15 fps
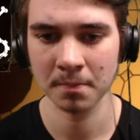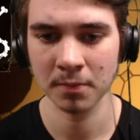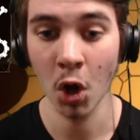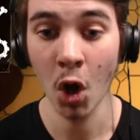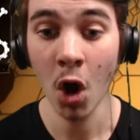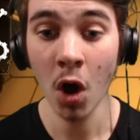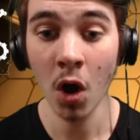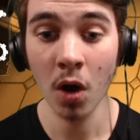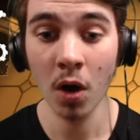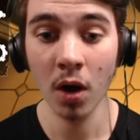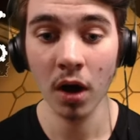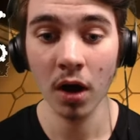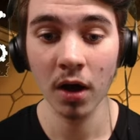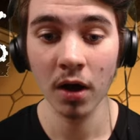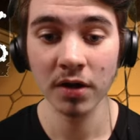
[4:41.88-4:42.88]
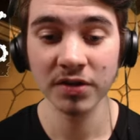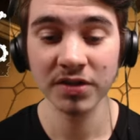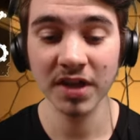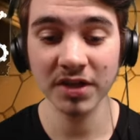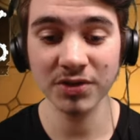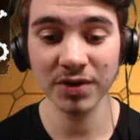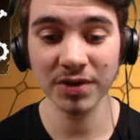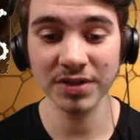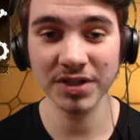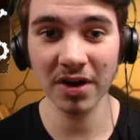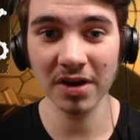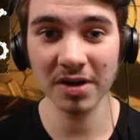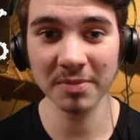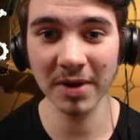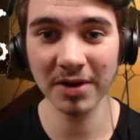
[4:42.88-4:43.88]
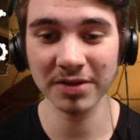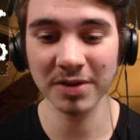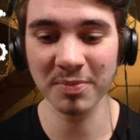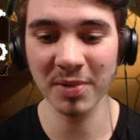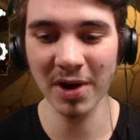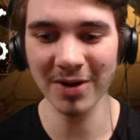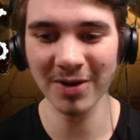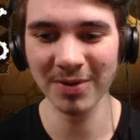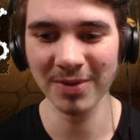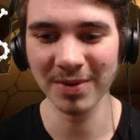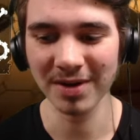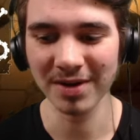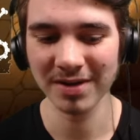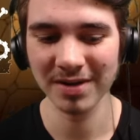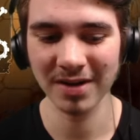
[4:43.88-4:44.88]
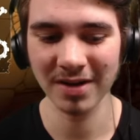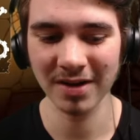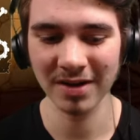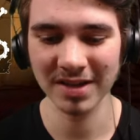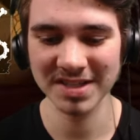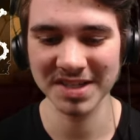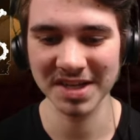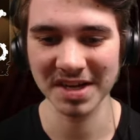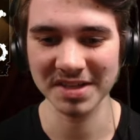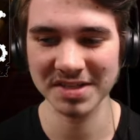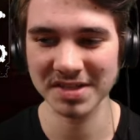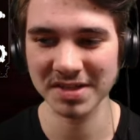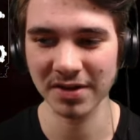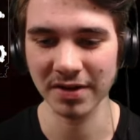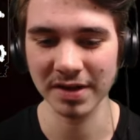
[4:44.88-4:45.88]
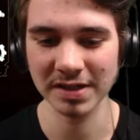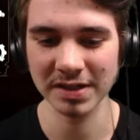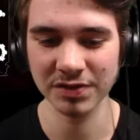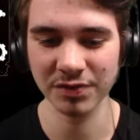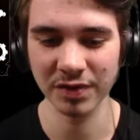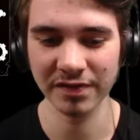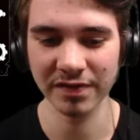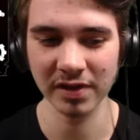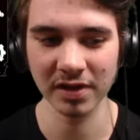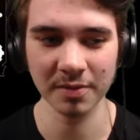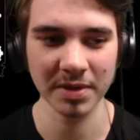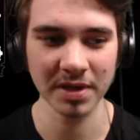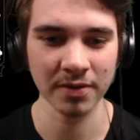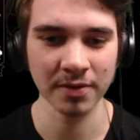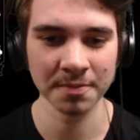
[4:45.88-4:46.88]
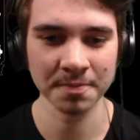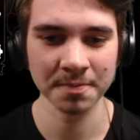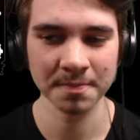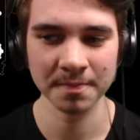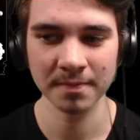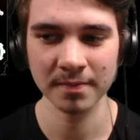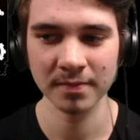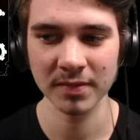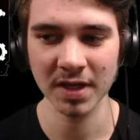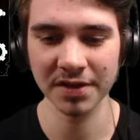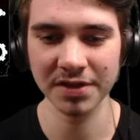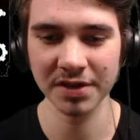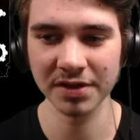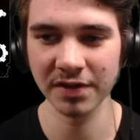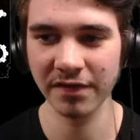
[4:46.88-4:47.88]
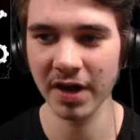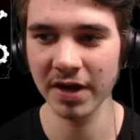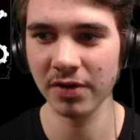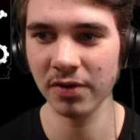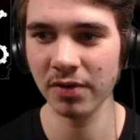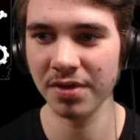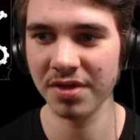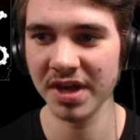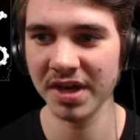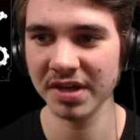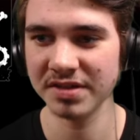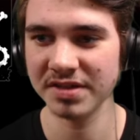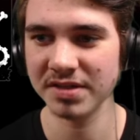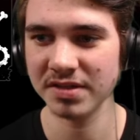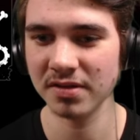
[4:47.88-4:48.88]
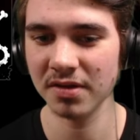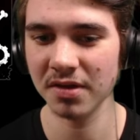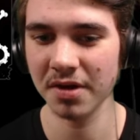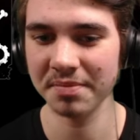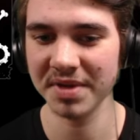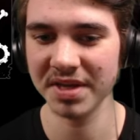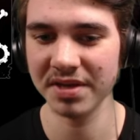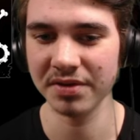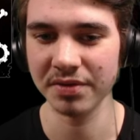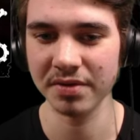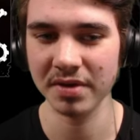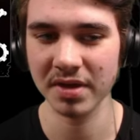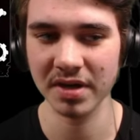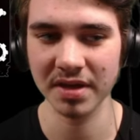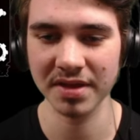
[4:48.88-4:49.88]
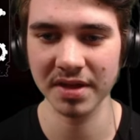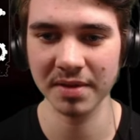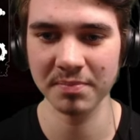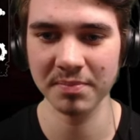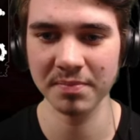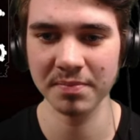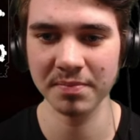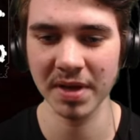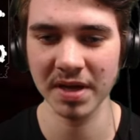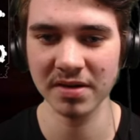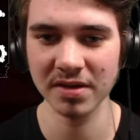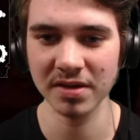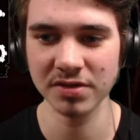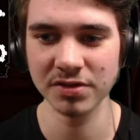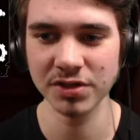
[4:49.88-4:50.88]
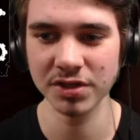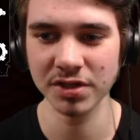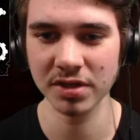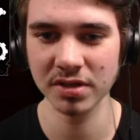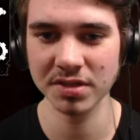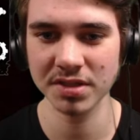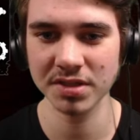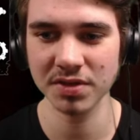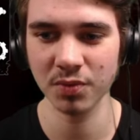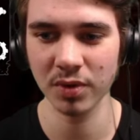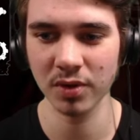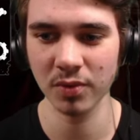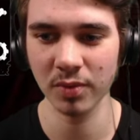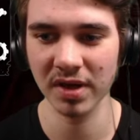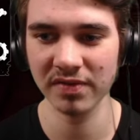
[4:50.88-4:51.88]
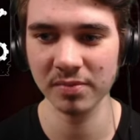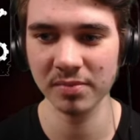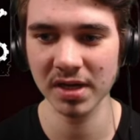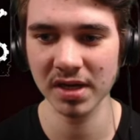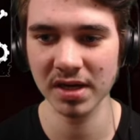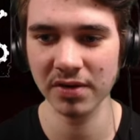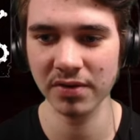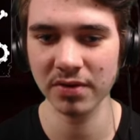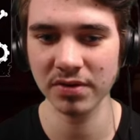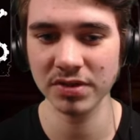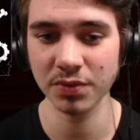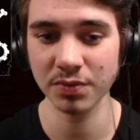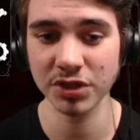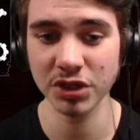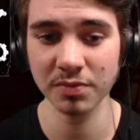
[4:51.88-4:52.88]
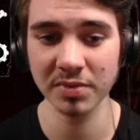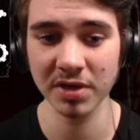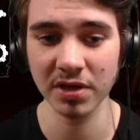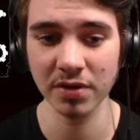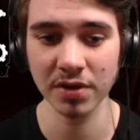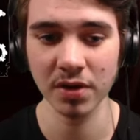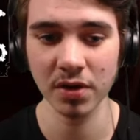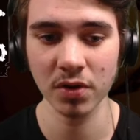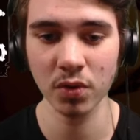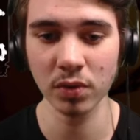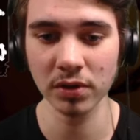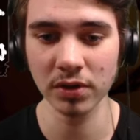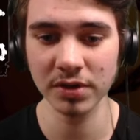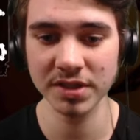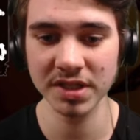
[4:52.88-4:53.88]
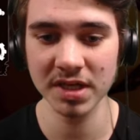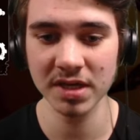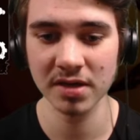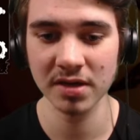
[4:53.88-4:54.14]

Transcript: Oh! That's what I was talking about! The bone! Oh, that's nice. Alright, let's refill up here. I think the final thing is up here, and I think Bendy just went away from that area, so we should be good. Ooh, look-see?